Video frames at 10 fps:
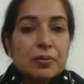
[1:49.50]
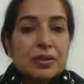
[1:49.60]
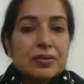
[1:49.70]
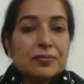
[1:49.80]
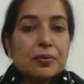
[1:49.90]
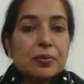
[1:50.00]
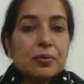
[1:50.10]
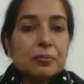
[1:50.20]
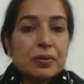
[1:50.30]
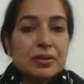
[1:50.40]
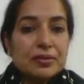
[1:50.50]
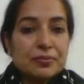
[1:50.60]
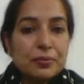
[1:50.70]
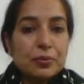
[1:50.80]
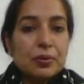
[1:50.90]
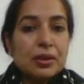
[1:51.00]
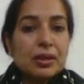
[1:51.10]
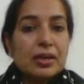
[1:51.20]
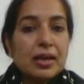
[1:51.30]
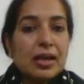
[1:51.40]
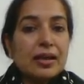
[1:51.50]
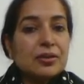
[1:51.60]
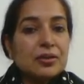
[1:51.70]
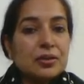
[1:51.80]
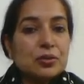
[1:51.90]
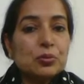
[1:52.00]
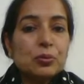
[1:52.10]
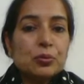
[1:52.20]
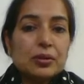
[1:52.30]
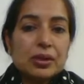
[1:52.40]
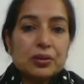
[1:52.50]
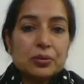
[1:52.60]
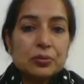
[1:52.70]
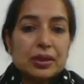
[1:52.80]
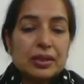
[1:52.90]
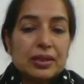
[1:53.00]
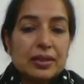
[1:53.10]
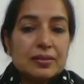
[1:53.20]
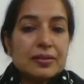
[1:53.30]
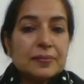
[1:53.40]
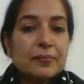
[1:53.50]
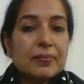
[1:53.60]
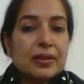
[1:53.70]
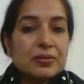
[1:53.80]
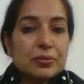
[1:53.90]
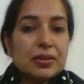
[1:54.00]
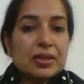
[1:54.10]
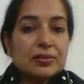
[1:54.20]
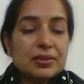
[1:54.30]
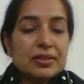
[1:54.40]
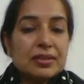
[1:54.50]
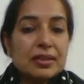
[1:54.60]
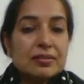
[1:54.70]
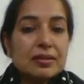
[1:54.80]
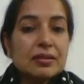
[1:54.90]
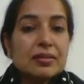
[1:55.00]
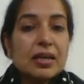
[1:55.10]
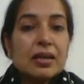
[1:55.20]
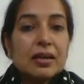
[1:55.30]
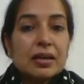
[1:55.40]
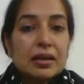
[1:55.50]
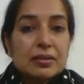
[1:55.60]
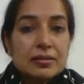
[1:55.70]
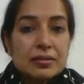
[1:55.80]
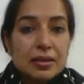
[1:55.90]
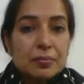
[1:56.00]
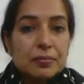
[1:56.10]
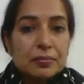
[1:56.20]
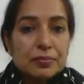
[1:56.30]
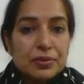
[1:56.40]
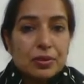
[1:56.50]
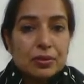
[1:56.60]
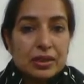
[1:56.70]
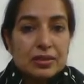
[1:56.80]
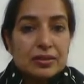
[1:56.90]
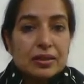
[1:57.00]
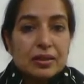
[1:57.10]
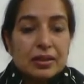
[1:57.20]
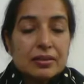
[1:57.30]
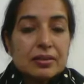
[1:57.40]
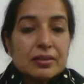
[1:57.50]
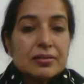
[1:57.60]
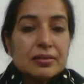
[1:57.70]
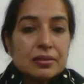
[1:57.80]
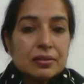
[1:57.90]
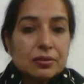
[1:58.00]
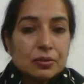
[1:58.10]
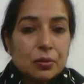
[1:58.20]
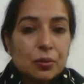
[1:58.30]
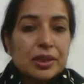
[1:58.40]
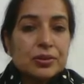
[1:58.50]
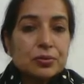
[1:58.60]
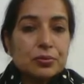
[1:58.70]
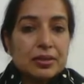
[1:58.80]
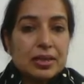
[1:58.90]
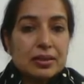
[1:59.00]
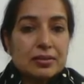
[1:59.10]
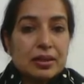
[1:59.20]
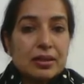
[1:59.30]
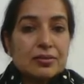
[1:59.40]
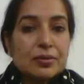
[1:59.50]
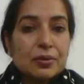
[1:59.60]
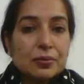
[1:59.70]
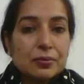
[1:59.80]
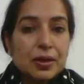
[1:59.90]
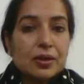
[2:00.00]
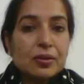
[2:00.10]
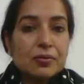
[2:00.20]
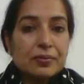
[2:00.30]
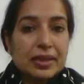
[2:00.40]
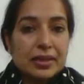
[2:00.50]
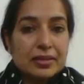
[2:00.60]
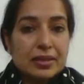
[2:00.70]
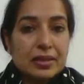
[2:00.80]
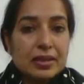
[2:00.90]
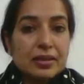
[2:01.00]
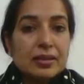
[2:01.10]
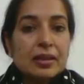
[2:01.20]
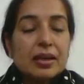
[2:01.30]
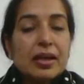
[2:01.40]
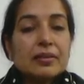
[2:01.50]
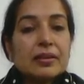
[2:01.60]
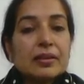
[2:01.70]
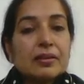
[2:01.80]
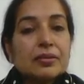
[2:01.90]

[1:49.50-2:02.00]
4 plus 4 and 2 concluding lines. So there are 3 stanzas. In some sonnets, it is only 2 stanzas, one of 8 lines and the other